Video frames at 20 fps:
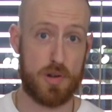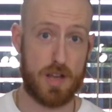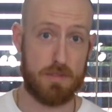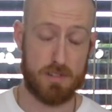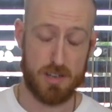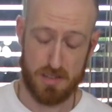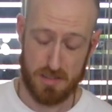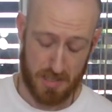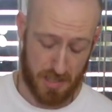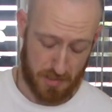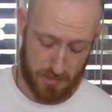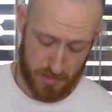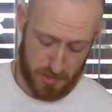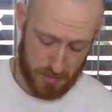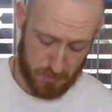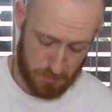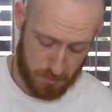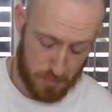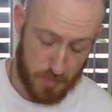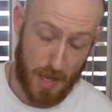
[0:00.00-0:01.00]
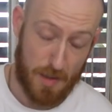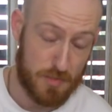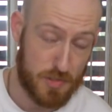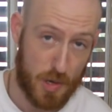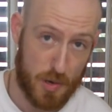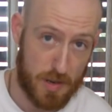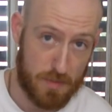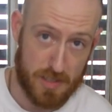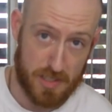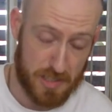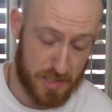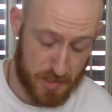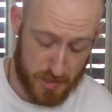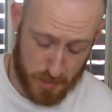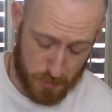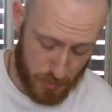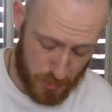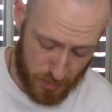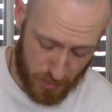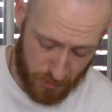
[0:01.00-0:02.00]
have anything else to
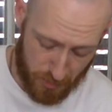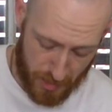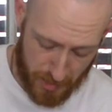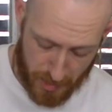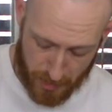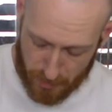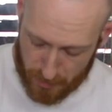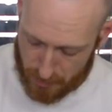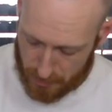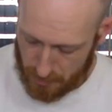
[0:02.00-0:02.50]
put it on right now.